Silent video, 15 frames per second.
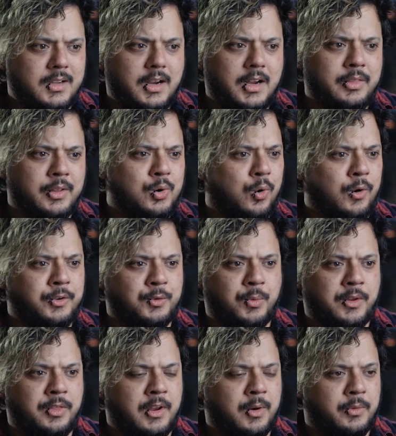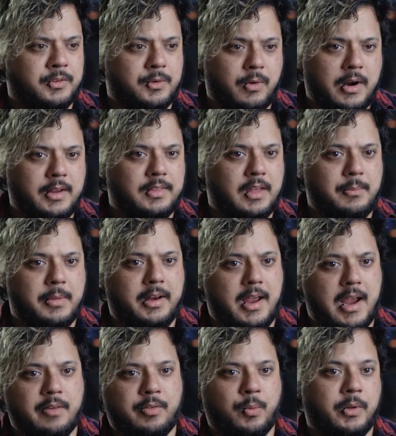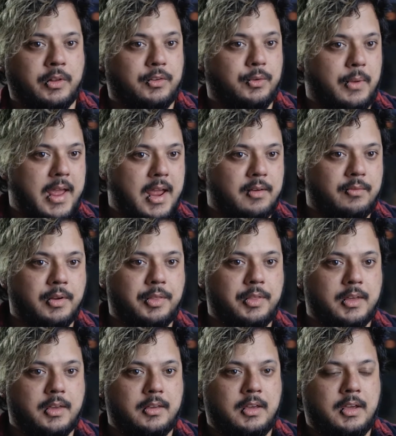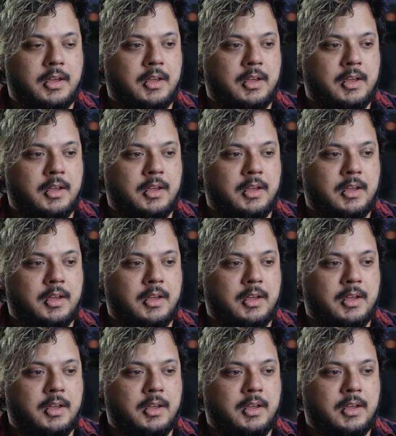And the coursework there was great. They made everyone do everything.